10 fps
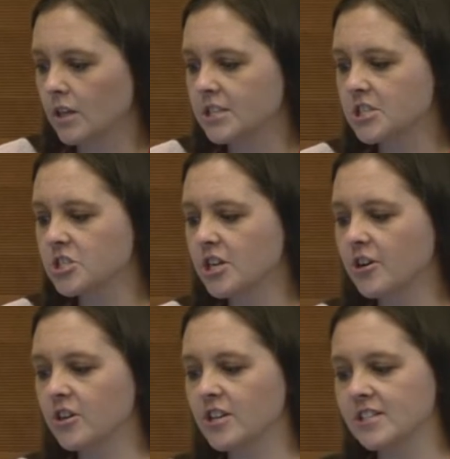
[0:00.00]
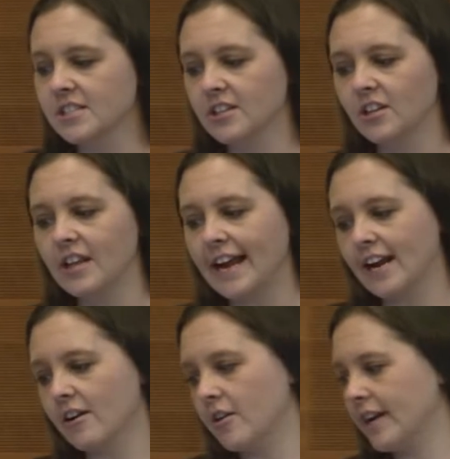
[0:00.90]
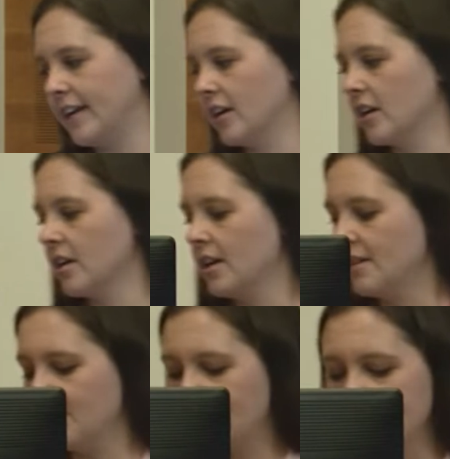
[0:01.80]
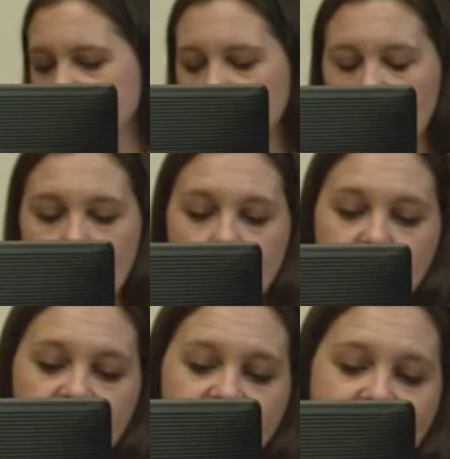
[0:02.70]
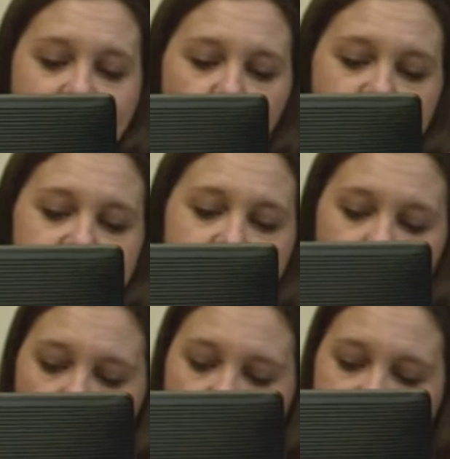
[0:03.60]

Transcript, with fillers: to show you there's a little arrow here because um, that will tell you